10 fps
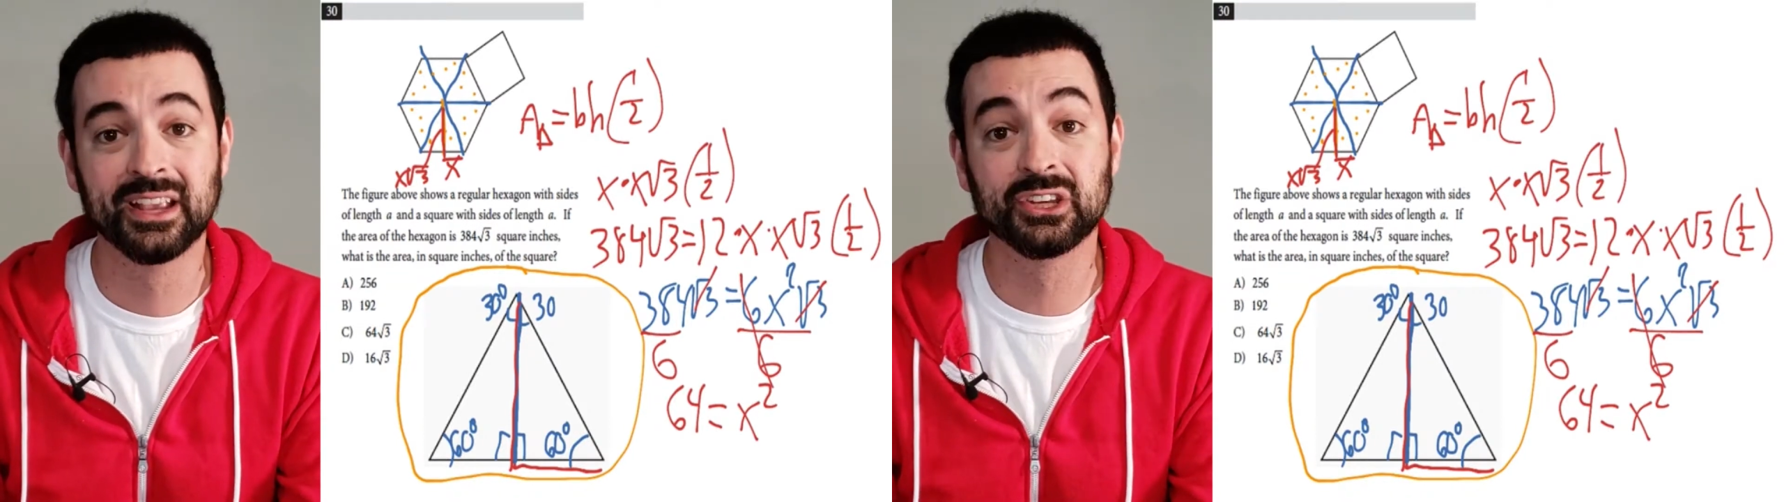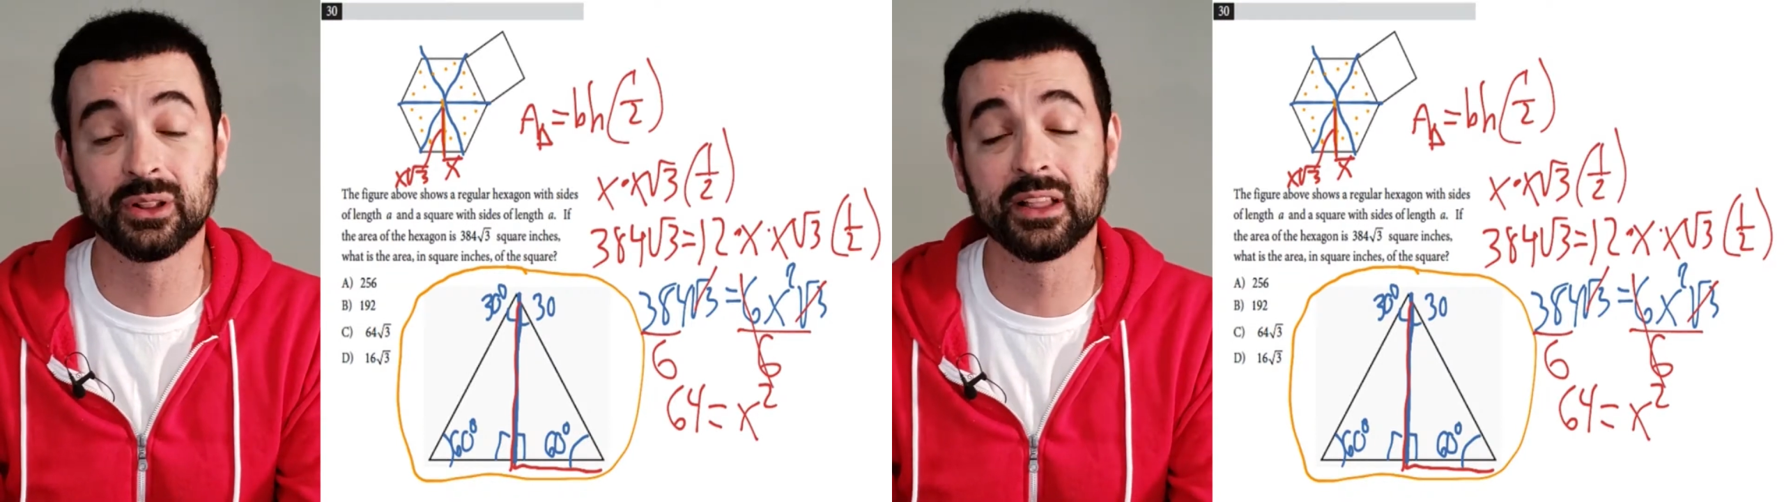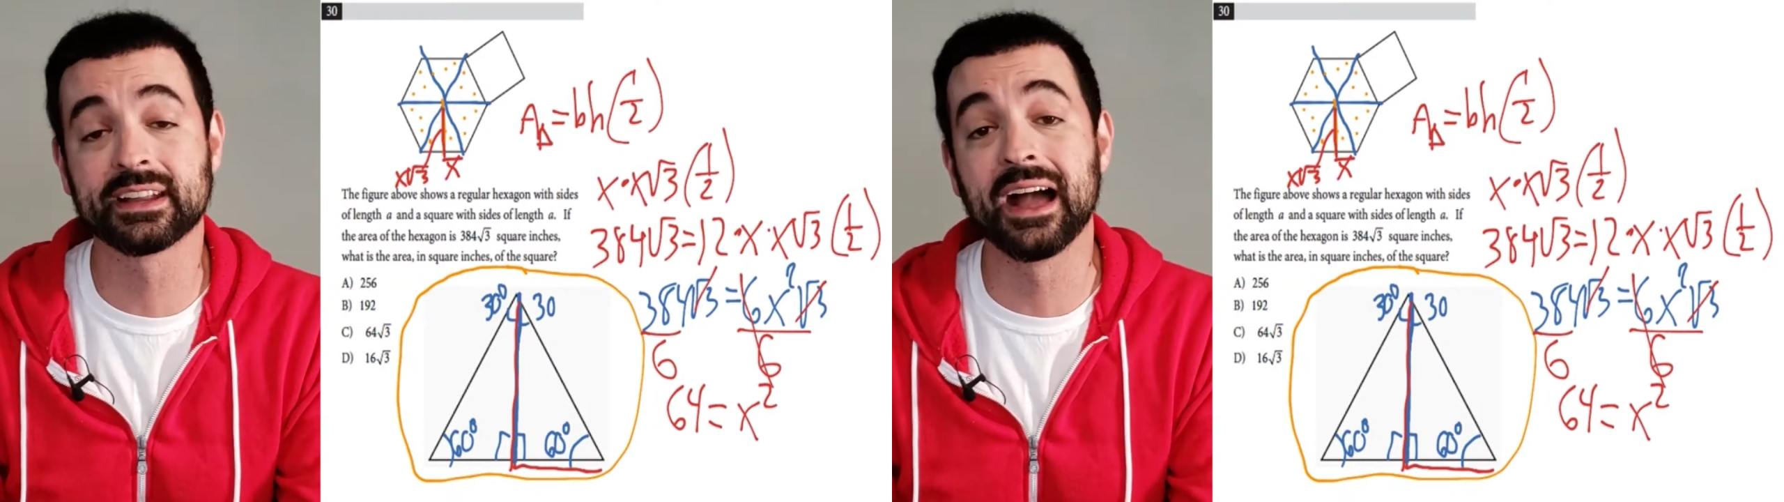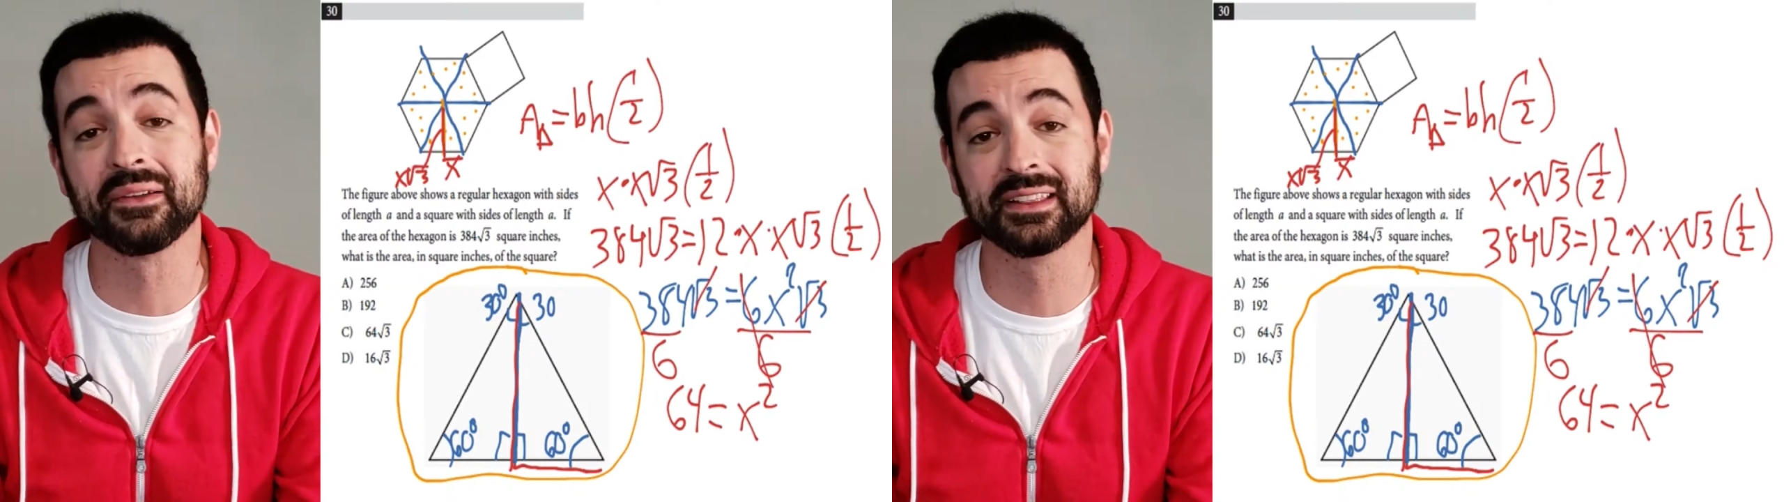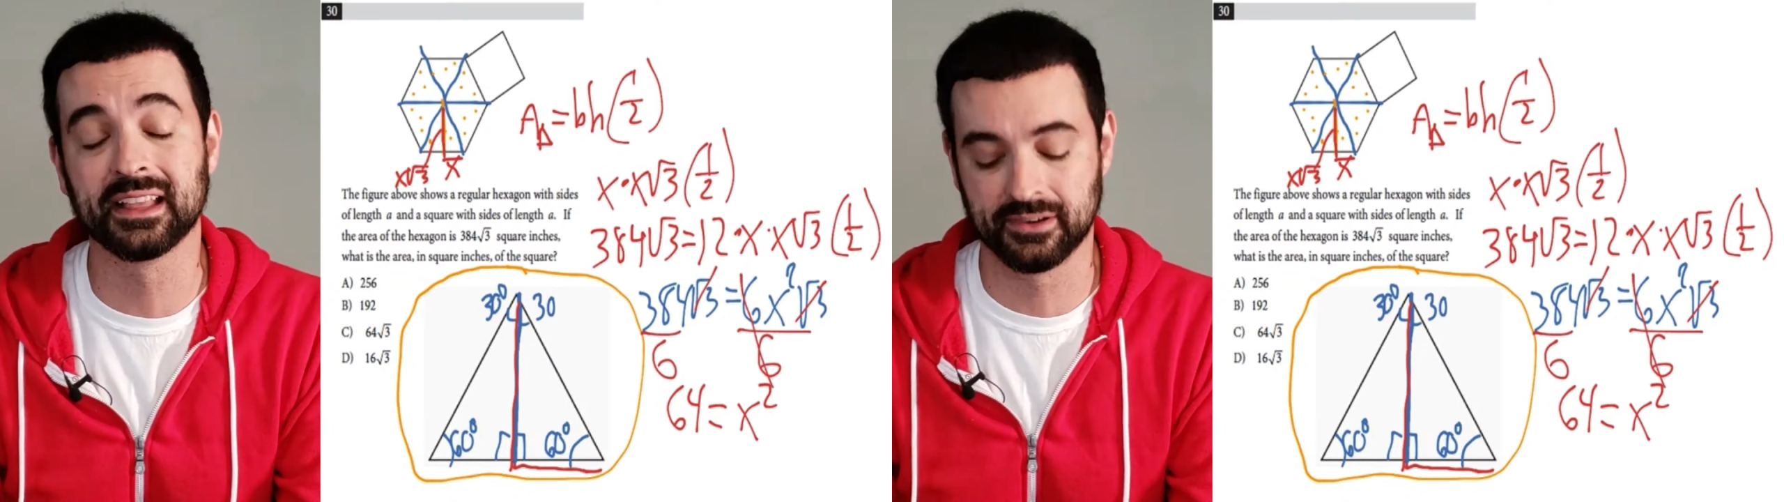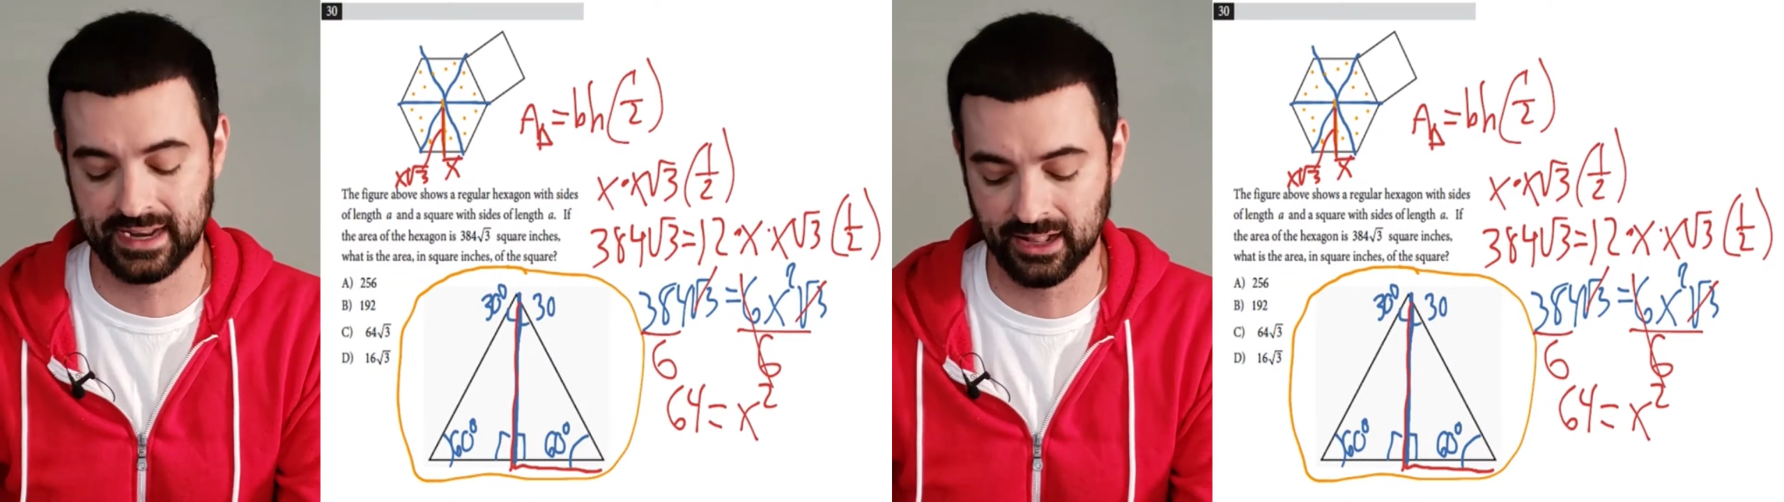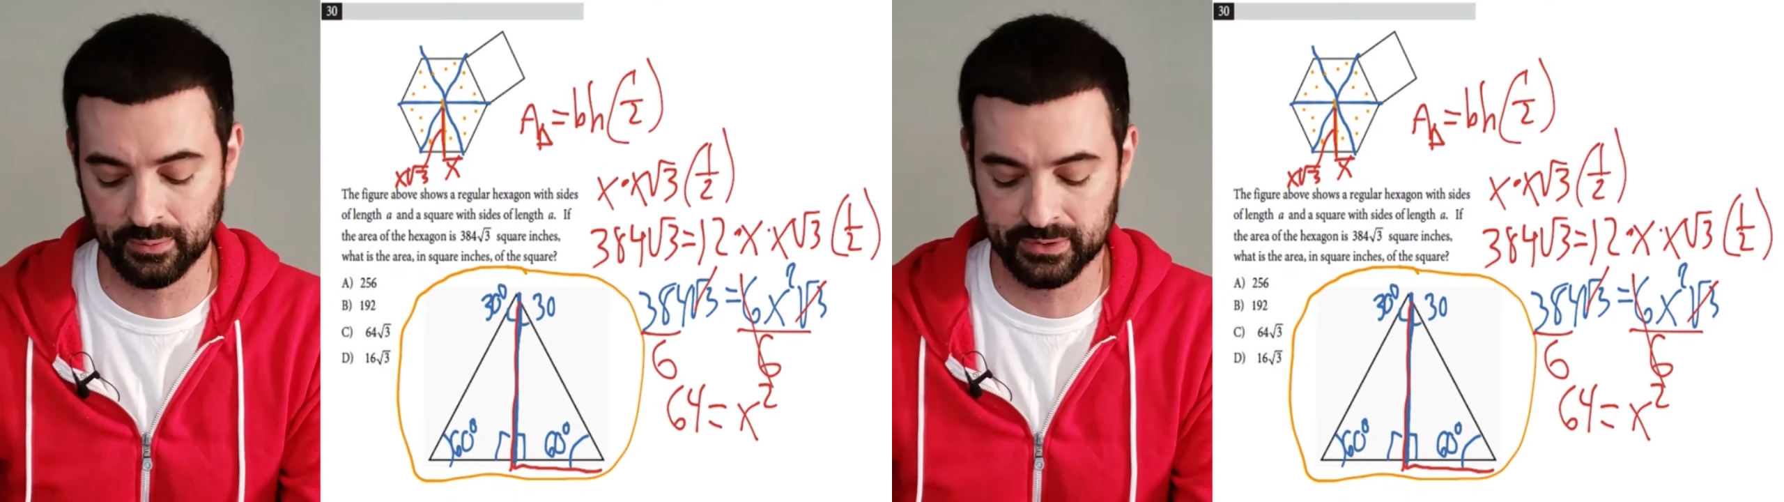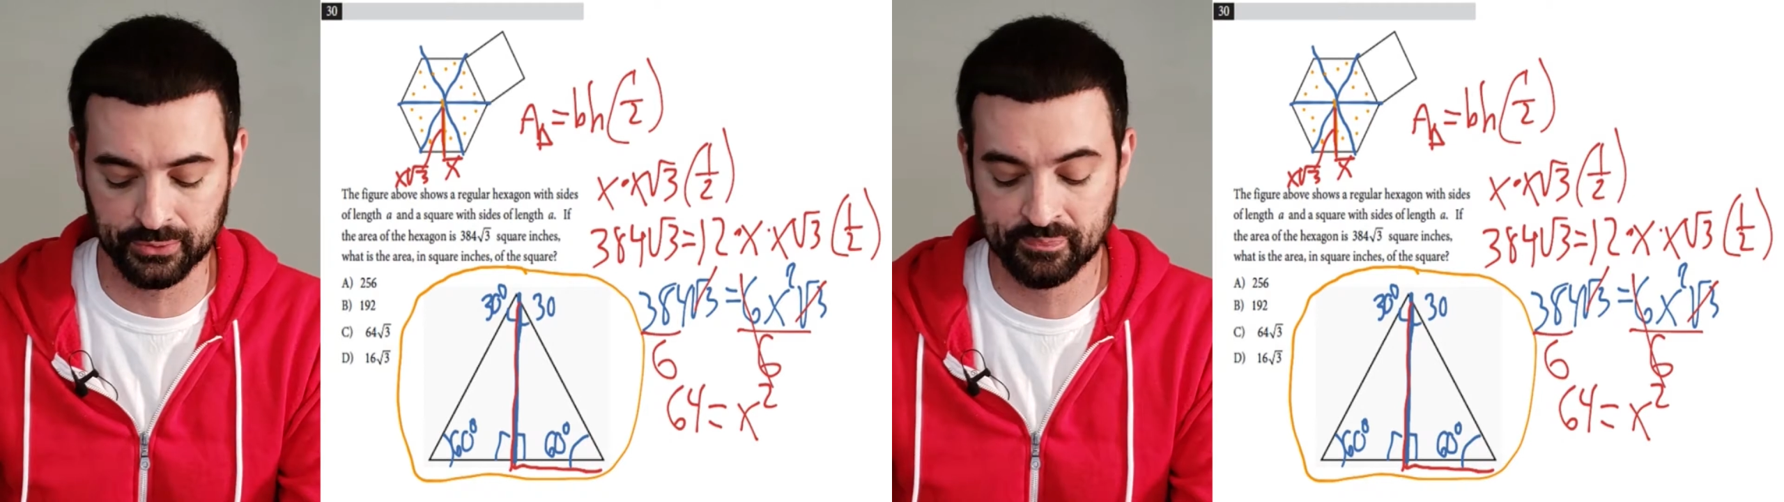You'll have a calculator to
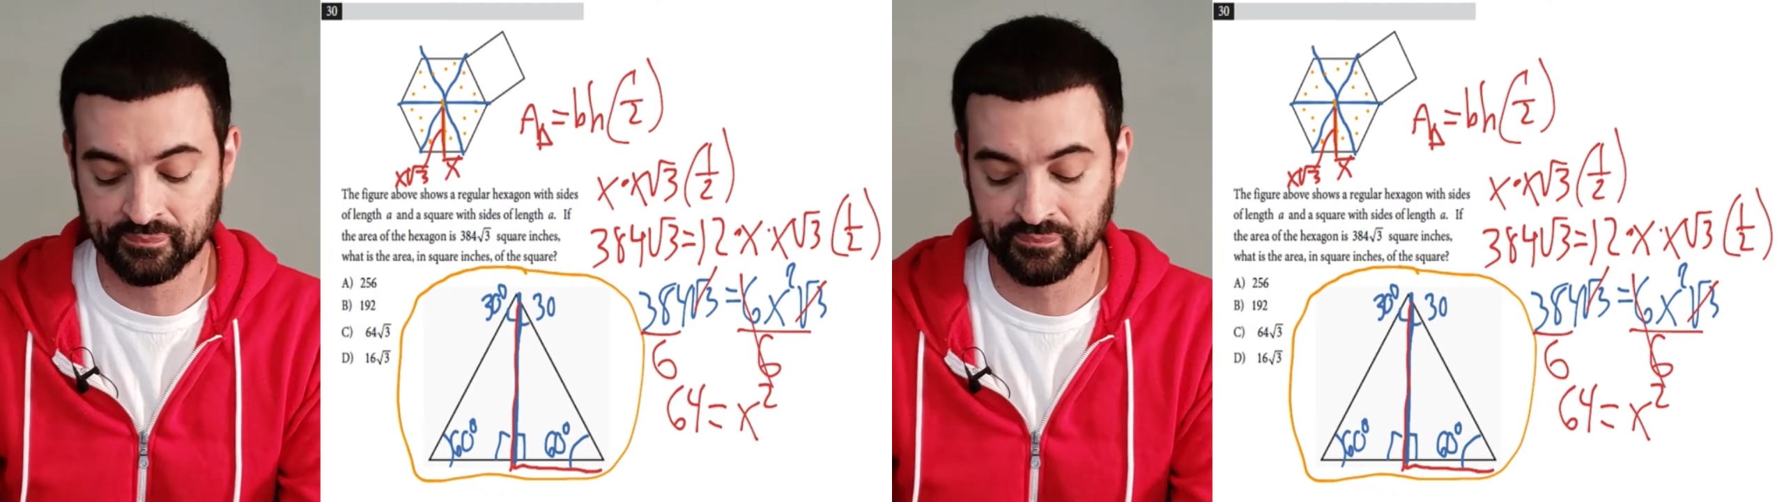help you.